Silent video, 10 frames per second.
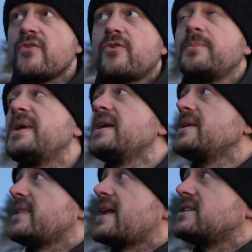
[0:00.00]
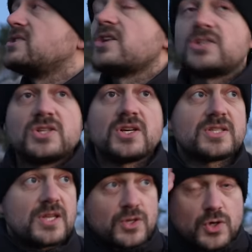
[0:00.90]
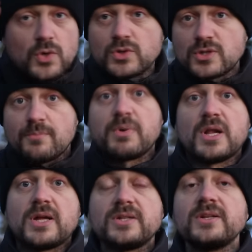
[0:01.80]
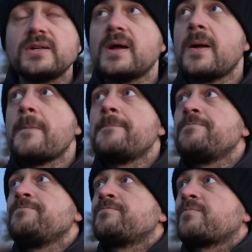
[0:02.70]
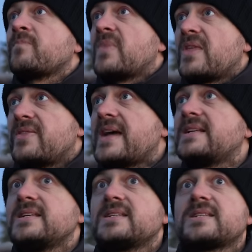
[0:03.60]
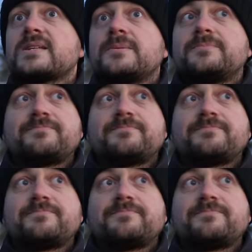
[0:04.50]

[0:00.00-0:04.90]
For me, that is not just a huge blunder, that is...